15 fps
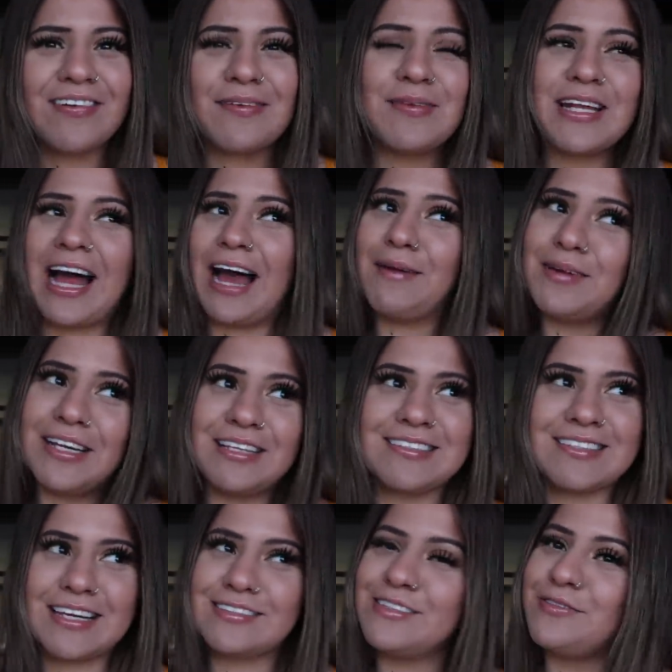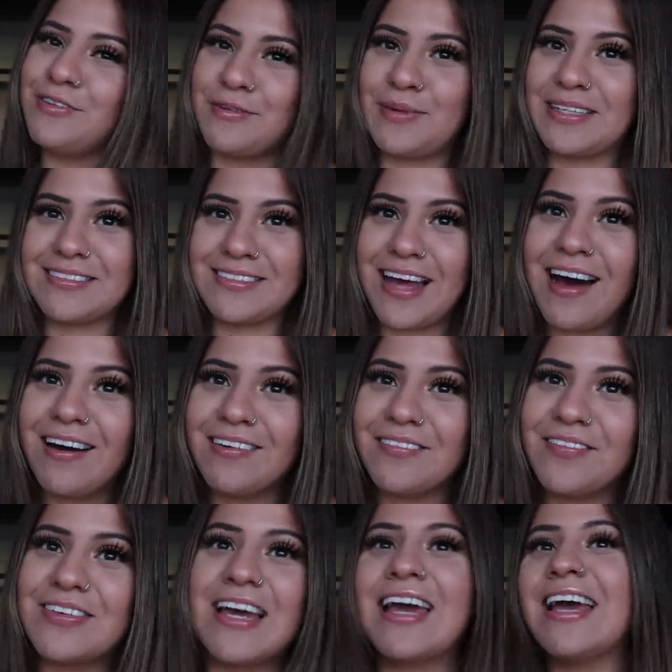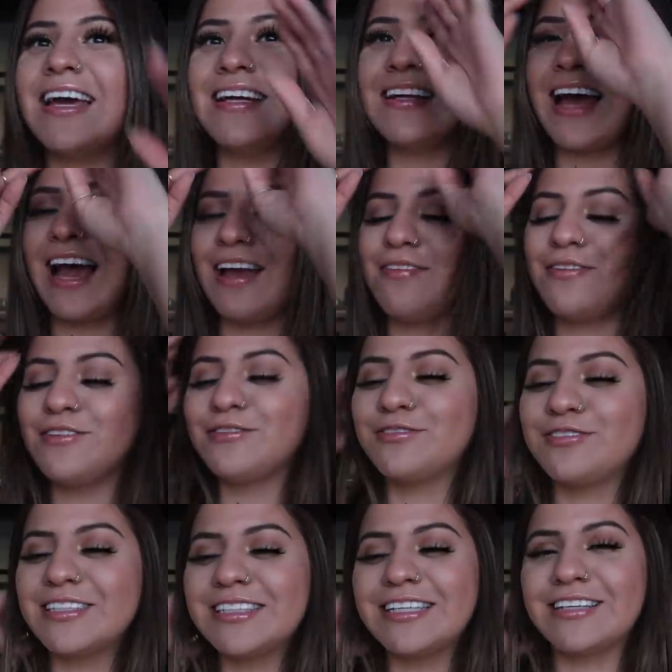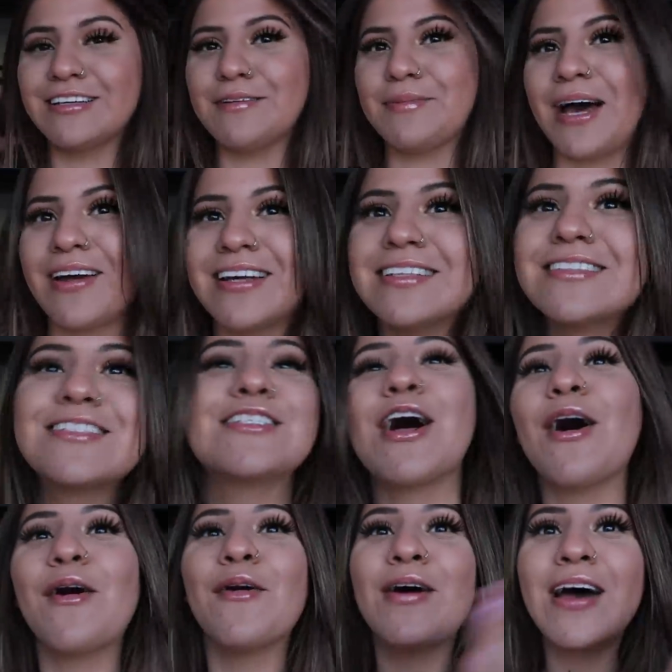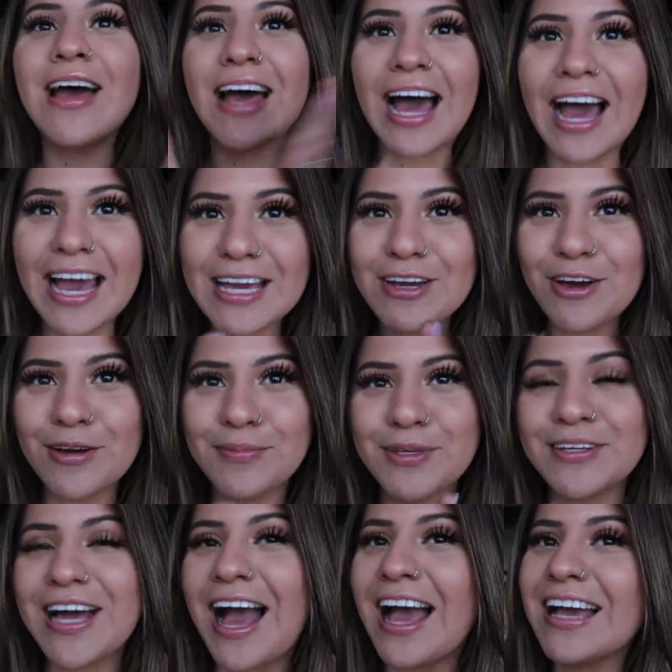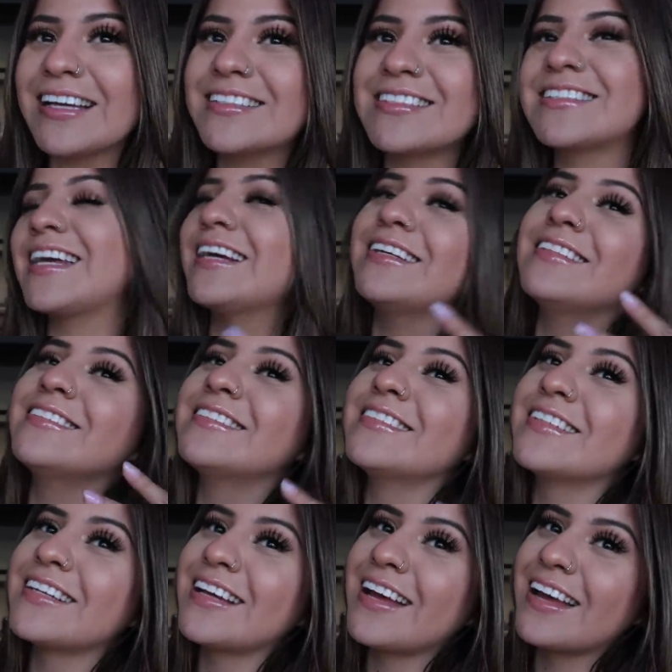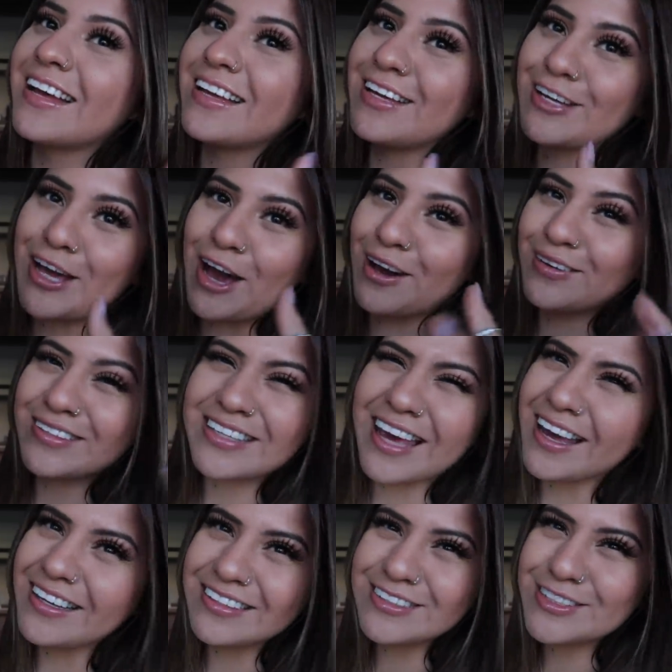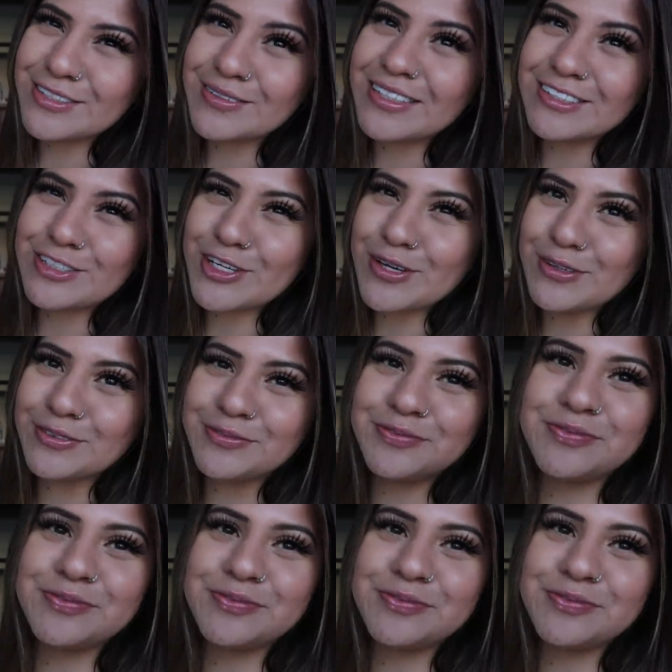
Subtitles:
I mean, I'm getting sexy for myself and I feel really good about it. So I hope you guys can, you know, get into it too.